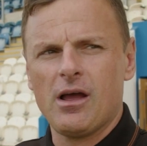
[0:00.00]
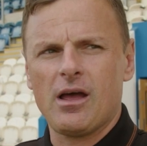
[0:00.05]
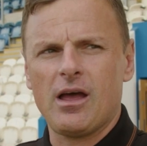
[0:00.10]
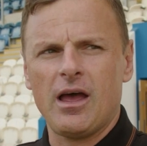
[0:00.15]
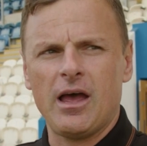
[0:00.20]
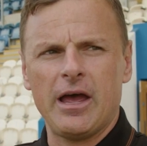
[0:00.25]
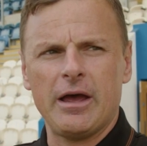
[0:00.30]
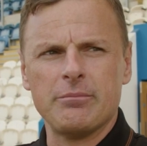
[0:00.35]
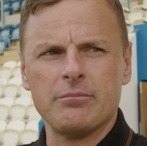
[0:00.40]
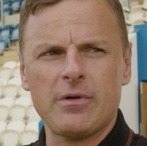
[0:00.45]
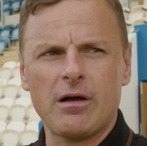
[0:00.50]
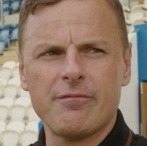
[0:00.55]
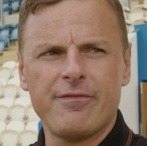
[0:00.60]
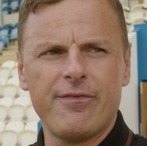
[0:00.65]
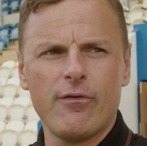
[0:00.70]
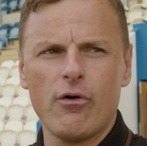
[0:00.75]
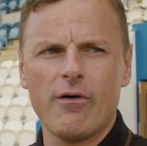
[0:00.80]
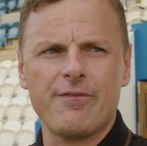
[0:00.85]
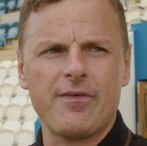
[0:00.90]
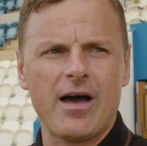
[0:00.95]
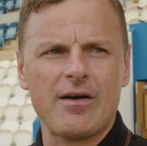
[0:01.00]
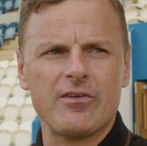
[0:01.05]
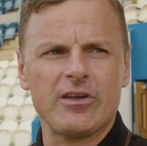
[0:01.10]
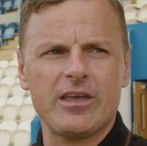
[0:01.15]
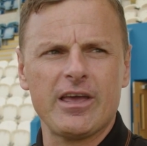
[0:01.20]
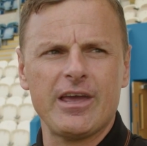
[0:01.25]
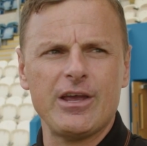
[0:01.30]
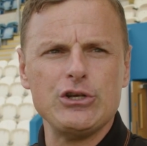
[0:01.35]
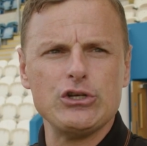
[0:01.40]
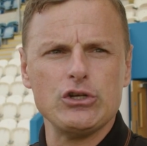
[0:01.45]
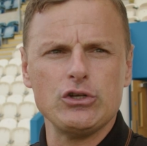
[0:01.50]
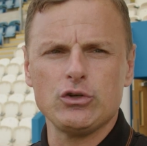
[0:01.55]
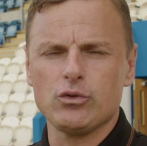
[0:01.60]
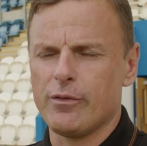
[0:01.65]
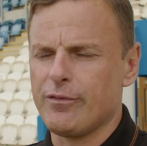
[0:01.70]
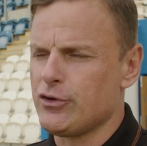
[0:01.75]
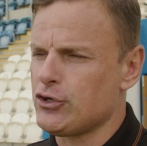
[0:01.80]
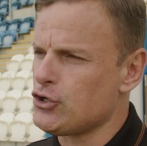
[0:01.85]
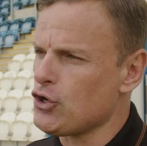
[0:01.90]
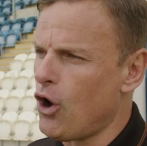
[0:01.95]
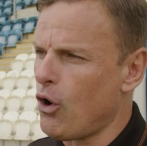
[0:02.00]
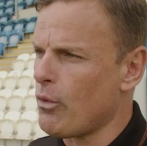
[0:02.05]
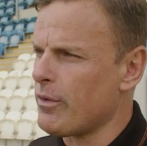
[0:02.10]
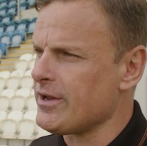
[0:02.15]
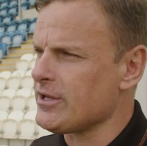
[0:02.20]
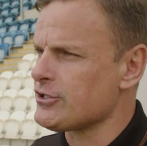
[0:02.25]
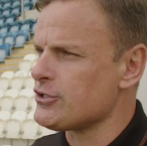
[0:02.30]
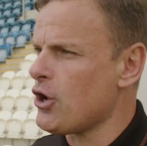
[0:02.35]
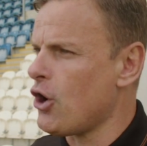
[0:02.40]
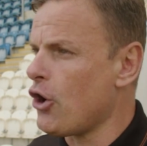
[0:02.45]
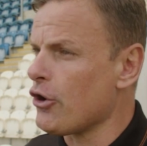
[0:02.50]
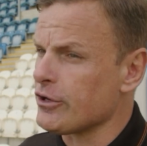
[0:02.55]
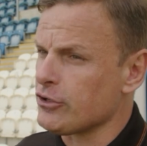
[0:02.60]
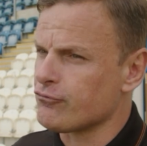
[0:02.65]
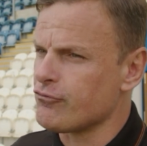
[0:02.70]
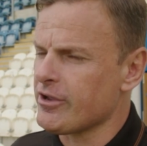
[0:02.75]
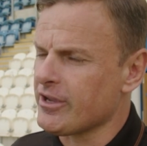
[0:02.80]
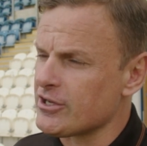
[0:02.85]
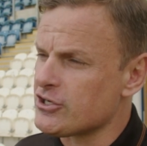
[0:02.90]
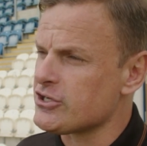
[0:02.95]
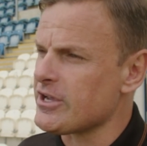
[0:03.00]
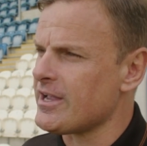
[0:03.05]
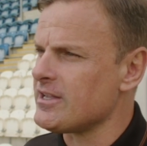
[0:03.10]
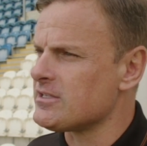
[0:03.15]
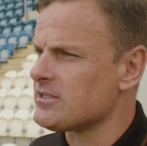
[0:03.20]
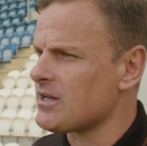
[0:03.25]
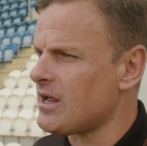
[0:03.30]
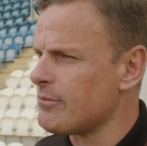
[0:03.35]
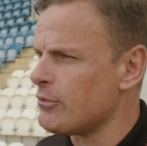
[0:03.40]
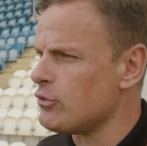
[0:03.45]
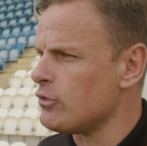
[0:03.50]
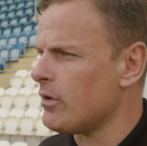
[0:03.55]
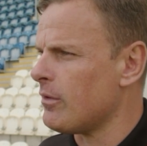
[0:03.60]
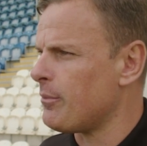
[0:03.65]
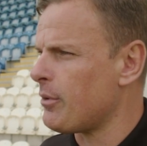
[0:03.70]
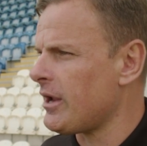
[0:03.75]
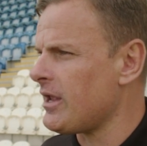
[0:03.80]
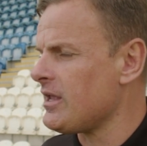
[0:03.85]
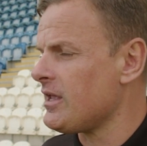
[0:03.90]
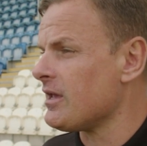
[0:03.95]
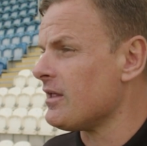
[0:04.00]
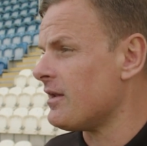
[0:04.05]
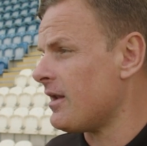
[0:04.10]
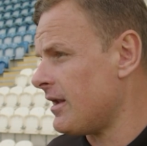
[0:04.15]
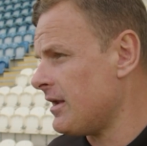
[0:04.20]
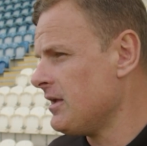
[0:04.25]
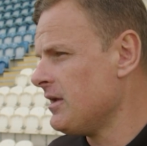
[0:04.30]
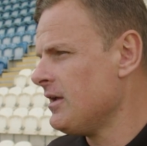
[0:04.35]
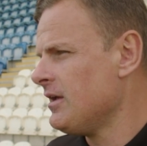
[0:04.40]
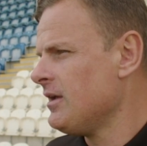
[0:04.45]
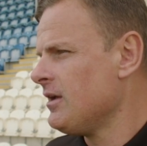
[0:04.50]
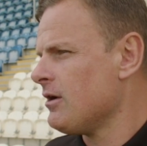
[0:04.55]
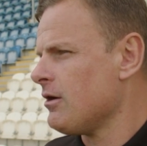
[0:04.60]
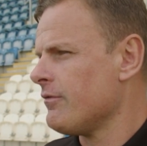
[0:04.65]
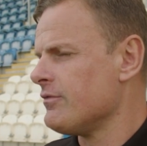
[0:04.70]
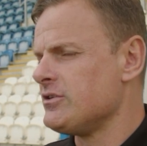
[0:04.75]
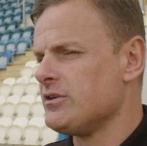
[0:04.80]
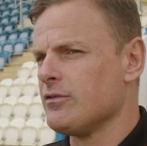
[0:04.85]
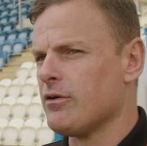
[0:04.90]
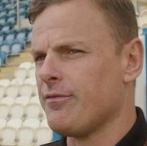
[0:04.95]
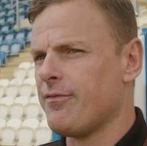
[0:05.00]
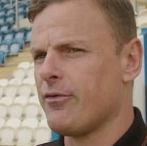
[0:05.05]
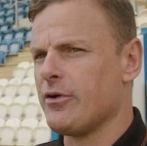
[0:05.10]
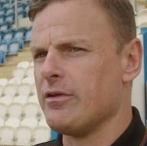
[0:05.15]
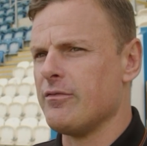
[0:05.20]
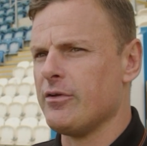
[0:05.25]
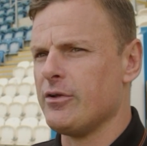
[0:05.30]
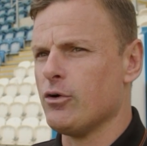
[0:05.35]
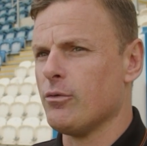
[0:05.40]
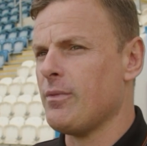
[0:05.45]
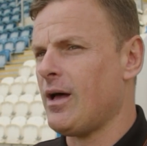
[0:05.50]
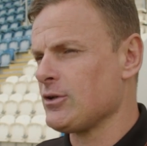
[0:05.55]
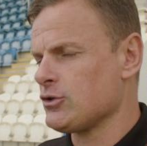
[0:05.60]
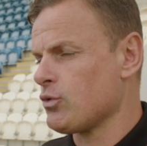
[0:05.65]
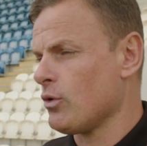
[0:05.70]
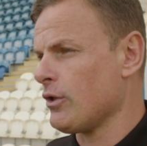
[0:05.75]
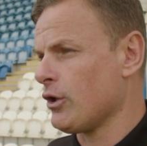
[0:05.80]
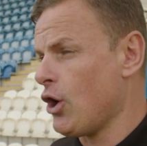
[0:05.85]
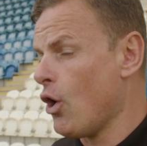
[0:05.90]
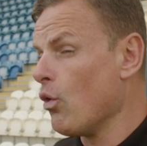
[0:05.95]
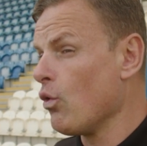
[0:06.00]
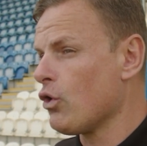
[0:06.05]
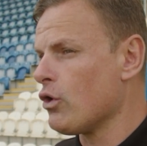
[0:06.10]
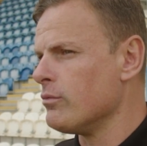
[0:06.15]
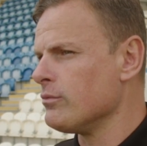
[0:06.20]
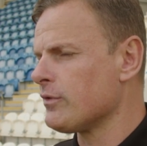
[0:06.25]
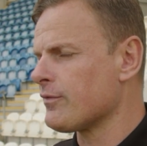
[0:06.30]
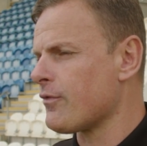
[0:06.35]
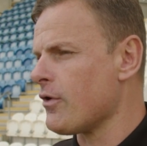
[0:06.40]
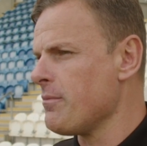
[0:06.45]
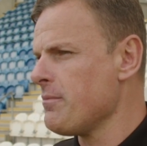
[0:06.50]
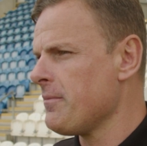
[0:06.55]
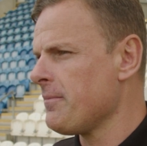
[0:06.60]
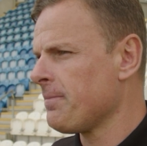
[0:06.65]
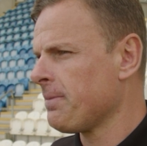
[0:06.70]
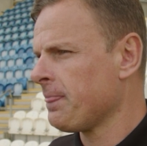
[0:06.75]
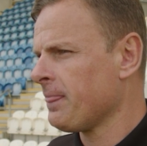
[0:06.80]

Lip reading: And four or five occasions we've shot when it's not on, it's ricocheted to them who are breaking, and obviously got 3v up, that's what the goal comes from.